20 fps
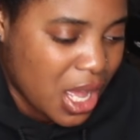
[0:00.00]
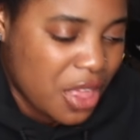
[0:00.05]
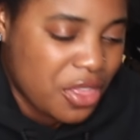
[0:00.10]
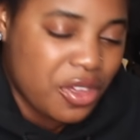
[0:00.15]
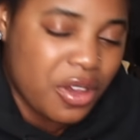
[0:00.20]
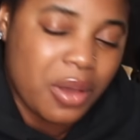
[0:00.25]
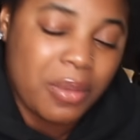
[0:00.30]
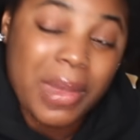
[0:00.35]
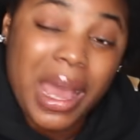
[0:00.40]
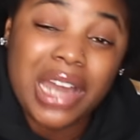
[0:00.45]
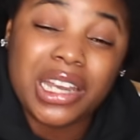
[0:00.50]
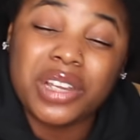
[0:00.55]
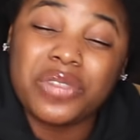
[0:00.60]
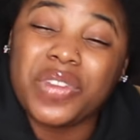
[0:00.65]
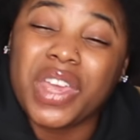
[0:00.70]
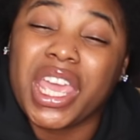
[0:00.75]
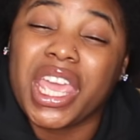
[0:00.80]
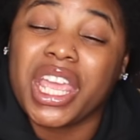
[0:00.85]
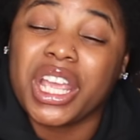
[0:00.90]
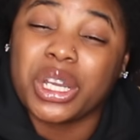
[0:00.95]
the amount
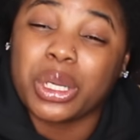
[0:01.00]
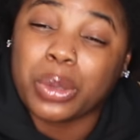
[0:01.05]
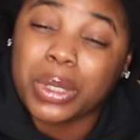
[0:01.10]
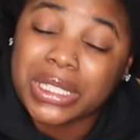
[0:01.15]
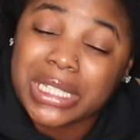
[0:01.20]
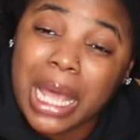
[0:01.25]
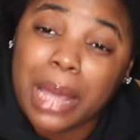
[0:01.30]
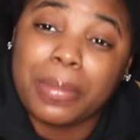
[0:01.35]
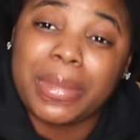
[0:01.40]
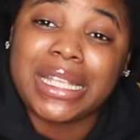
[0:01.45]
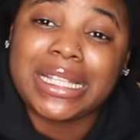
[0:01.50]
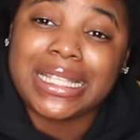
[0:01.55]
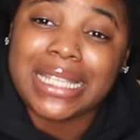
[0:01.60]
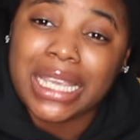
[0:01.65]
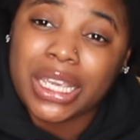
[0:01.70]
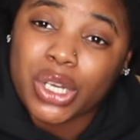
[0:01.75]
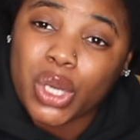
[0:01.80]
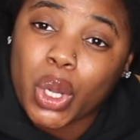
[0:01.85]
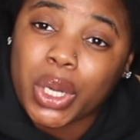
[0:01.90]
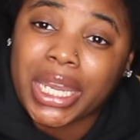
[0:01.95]
of ignorance I've been
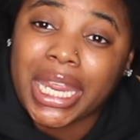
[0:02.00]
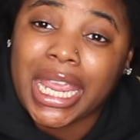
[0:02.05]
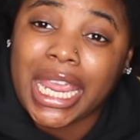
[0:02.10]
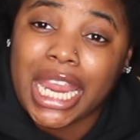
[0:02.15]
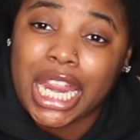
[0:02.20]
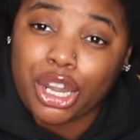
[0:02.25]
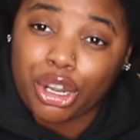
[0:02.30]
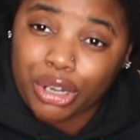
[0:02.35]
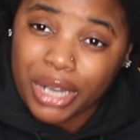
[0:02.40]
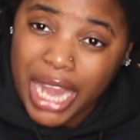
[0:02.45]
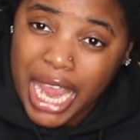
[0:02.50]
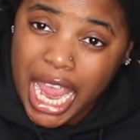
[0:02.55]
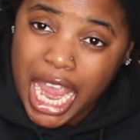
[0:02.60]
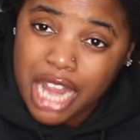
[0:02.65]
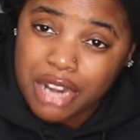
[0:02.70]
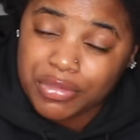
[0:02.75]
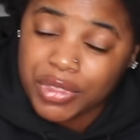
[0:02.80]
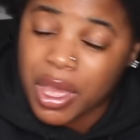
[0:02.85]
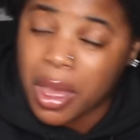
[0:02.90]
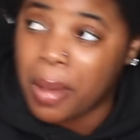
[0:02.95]
seeing on the
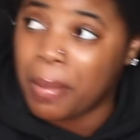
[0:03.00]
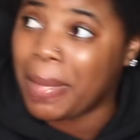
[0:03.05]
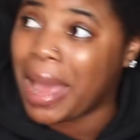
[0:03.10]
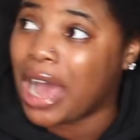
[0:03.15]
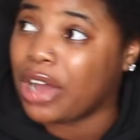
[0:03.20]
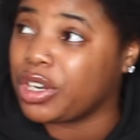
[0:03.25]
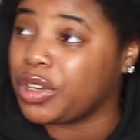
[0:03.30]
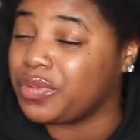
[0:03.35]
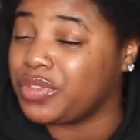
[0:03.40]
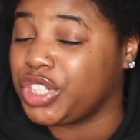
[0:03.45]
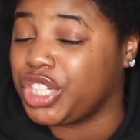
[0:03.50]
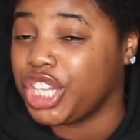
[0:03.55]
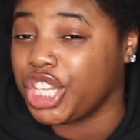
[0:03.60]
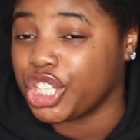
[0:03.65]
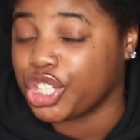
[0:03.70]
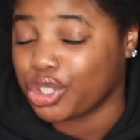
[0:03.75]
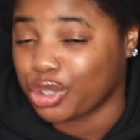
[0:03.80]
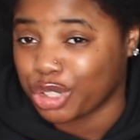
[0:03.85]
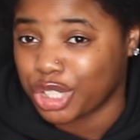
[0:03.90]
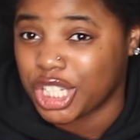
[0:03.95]
internet, the amount of
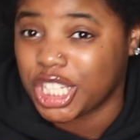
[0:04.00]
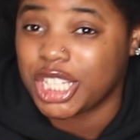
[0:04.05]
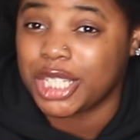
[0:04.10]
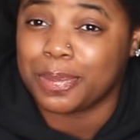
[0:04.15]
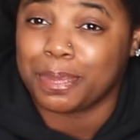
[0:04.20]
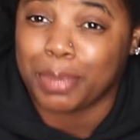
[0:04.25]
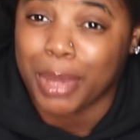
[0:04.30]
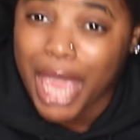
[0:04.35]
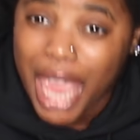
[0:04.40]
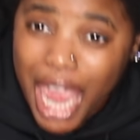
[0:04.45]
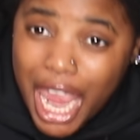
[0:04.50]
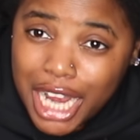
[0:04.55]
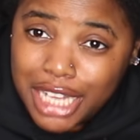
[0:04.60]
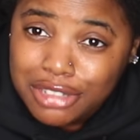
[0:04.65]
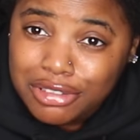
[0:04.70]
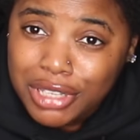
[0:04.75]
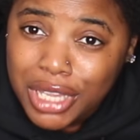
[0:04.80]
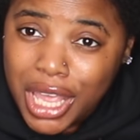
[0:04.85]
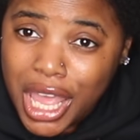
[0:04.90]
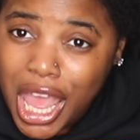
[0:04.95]

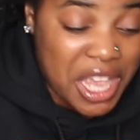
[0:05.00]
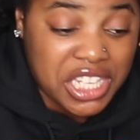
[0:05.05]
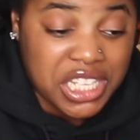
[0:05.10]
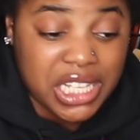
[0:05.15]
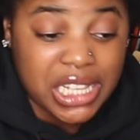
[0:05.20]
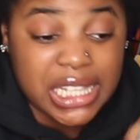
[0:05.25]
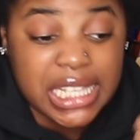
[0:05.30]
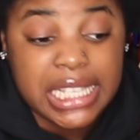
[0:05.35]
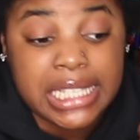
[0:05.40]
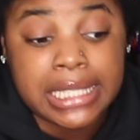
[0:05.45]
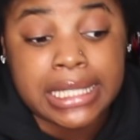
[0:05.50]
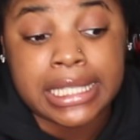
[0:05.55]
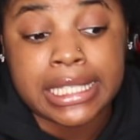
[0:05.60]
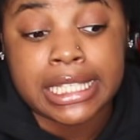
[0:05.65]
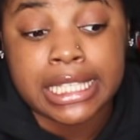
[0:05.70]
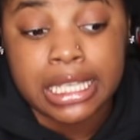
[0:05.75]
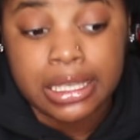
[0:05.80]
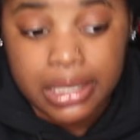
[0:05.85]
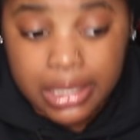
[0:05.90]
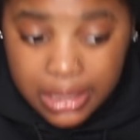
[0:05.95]
disrespect, especially
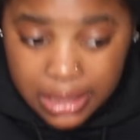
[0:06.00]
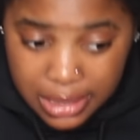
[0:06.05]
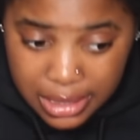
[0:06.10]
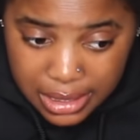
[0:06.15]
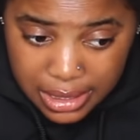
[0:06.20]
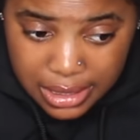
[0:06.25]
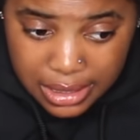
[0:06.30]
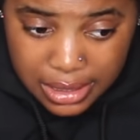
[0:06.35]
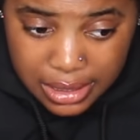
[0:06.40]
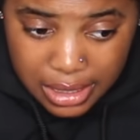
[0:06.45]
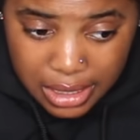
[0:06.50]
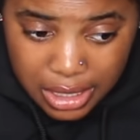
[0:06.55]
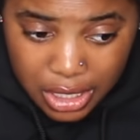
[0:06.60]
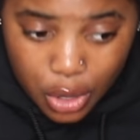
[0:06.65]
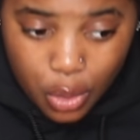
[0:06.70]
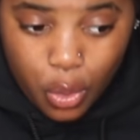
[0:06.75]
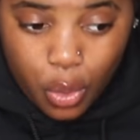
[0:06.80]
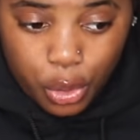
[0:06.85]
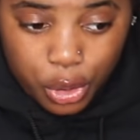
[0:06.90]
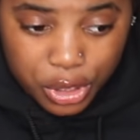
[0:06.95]
since
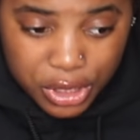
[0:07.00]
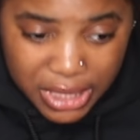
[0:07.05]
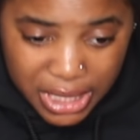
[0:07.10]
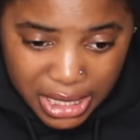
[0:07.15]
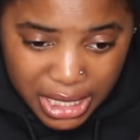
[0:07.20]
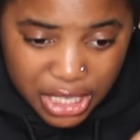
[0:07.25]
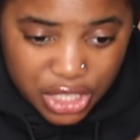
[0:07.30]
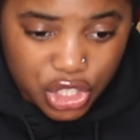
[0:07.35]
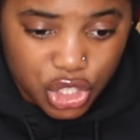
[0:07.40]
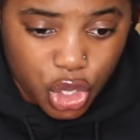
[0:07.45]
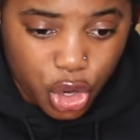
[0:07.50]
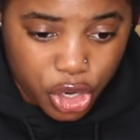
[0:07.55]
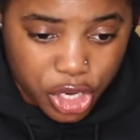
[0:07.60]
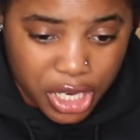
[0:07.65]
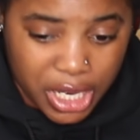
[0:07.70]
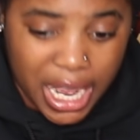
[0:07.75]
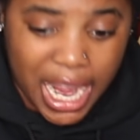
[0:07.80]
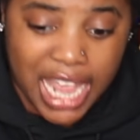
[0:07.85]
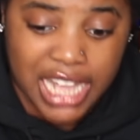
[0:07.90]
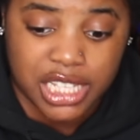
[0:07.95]
quarantine has
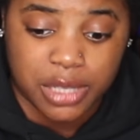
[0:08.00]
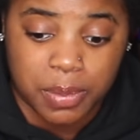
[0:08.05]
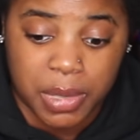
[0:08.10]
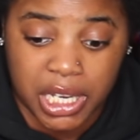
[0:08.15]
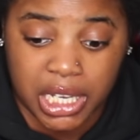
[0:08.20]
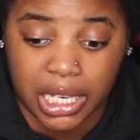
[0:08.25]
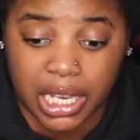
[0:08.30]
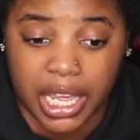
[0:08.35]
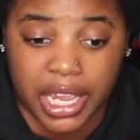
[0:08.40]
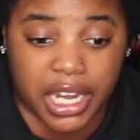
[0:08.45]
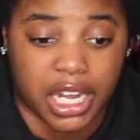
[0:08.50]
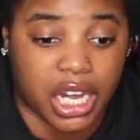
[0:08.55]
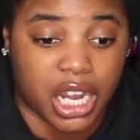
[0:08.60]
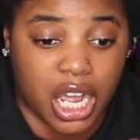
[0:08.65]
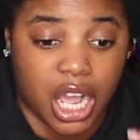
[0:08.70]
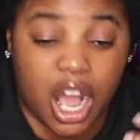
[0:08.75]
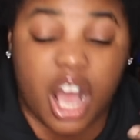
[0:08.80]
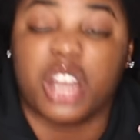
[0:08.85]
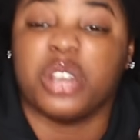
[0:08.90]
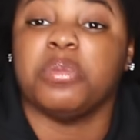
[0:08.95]
started, has been like
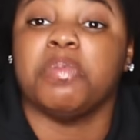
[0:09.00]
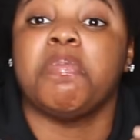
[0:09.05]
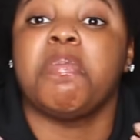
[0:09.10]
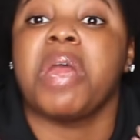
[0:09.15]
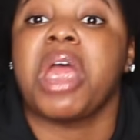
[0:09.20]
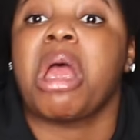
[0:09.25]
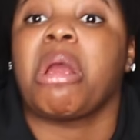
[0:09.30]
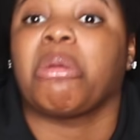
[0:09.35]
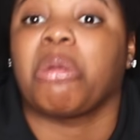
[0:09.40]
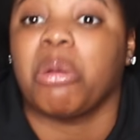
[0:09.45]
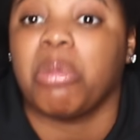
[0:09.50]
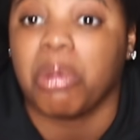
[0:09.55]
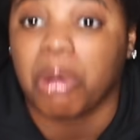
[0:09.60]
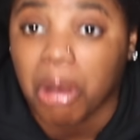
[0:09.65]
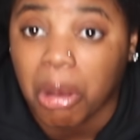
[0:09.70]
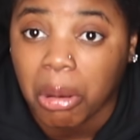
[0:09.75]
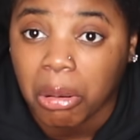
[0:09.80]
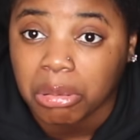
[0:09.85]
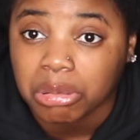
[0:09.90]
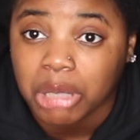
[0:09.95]

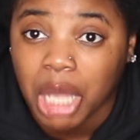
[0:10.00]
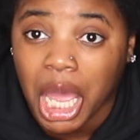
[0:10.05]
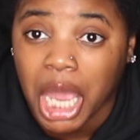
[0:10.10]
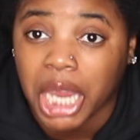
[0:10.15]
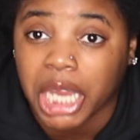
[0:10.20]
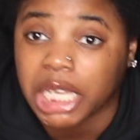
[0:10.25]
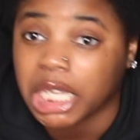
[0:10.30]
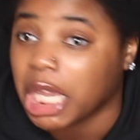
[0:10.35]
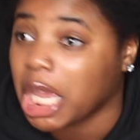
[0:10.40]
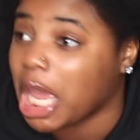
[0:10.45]
unbearable. Like,